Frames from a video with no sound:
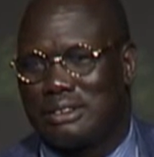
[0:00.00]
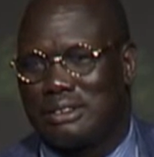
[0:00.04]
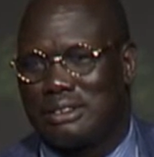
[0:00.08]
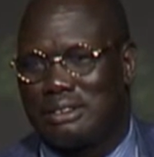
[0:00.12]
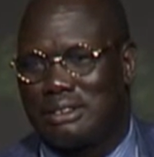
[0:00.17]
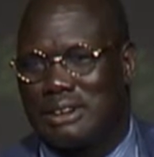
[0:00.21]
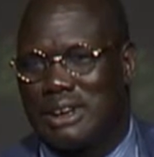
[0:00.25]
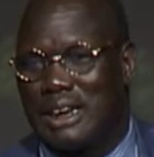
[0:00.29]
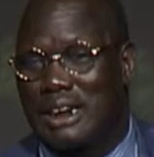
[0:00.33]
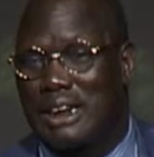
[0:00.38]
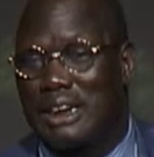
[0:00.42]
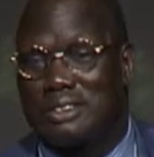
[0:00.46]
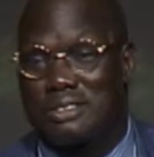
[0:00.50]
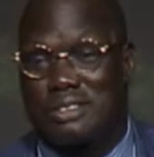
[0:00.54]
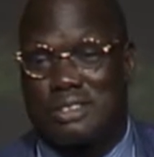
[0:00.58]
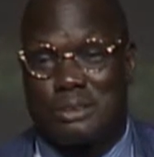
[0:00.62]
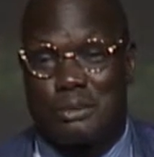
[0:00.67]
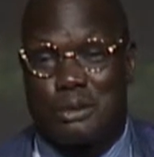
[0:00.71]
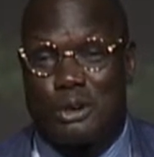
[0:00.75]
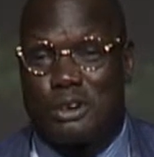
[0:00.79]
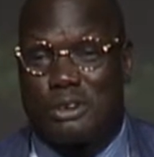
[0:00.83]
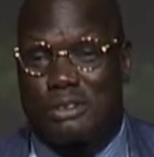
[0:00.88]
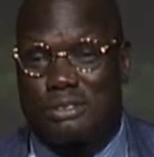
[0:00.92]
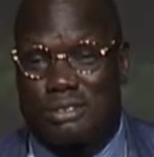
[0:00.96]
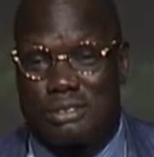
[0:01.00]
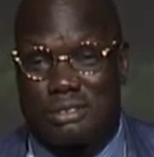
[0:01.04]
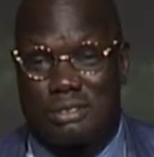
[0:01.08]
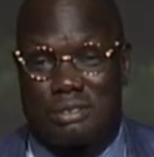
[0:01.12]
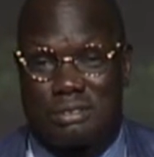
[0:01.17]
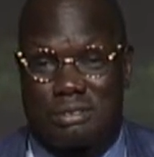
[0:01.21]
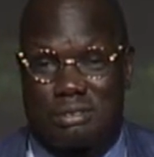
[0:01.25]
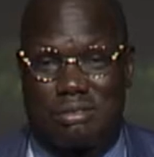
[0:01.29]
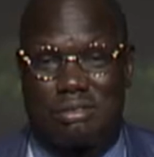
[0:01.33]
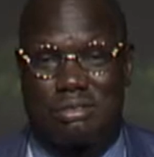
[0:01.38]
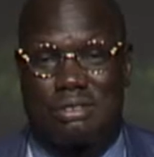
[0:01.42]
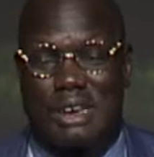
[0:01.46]
There are several
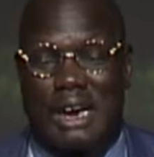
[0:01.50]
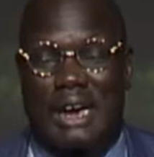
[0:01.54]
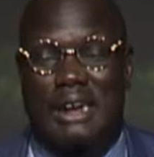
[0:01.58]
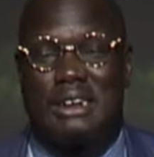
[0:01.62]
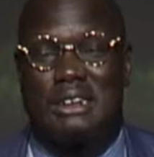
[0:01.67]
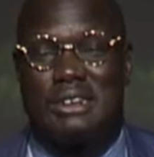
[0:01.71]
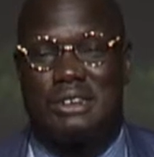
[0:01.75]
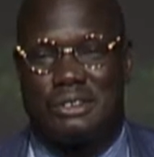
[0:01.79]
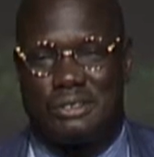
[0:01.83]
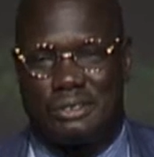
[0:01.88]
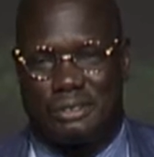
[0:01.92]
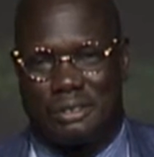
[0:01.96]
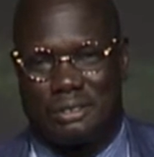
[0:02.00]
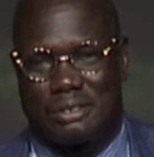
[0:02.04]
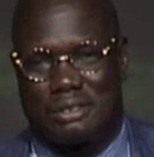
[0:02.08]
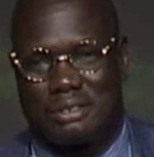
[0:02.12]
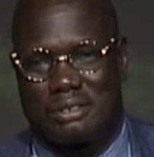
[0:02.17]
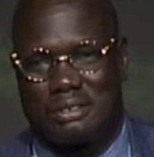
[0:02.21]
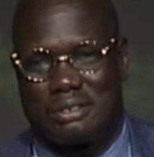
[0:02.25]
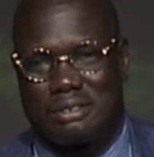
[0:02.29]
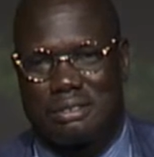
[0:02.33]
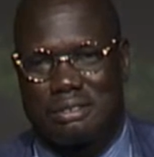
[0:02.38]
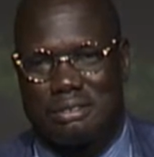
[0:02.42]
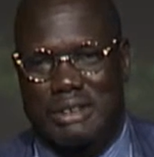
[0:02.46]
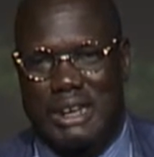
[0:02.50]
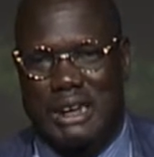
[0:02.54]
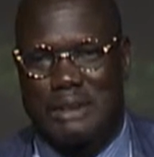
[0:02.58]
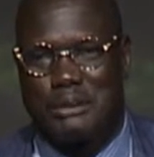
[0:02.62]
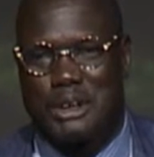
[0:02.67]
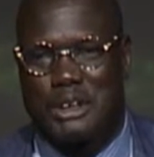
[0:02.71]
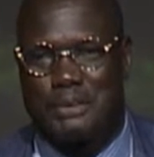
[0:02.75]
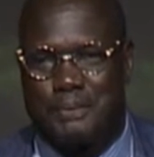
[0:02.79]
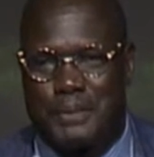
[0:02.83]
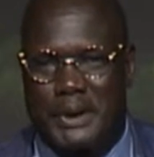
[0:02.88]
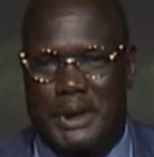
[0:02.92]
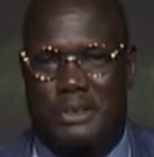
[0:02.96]
challenges that may
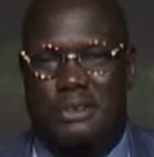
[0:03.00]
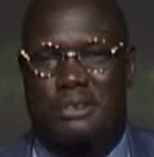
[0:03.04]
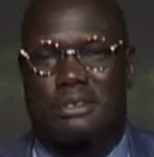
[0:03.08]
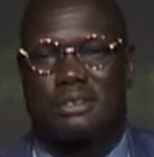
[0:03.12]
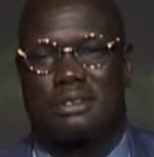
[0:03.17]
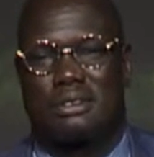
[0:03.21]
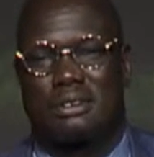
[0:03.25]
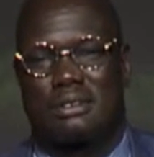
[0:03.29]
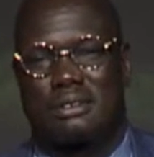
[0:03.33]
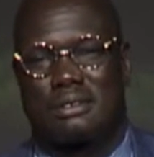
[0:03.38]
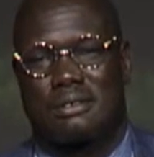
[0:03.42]
face